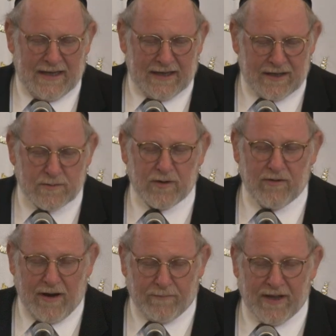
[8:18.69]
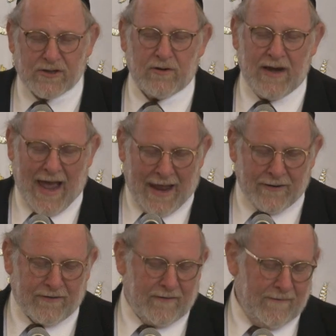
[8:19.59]
It gives me great pleasure and
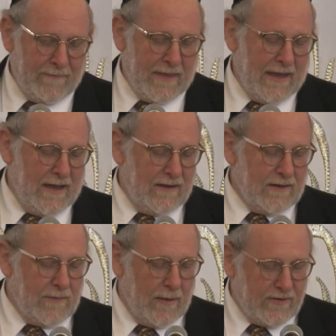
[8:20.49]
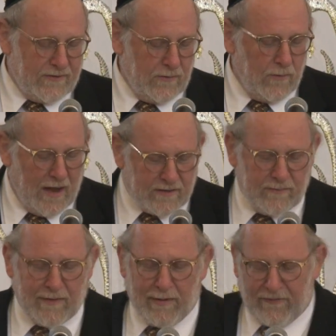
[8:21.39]
honor to be able to
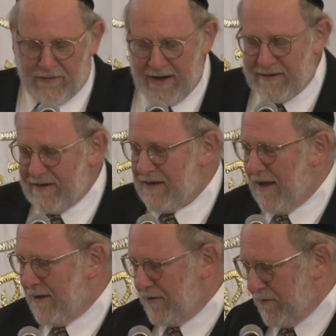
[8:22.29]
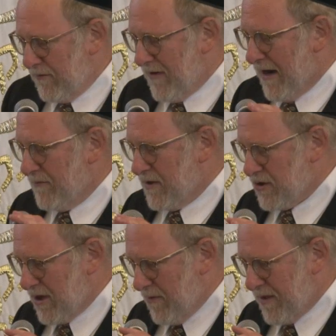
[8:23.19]
welcome Rabbi Frand and to invite him to
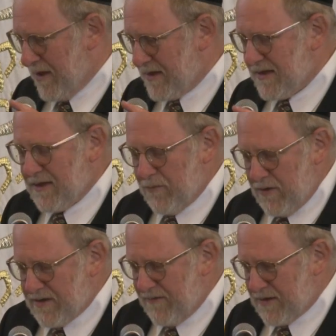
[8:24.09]
share with us some words of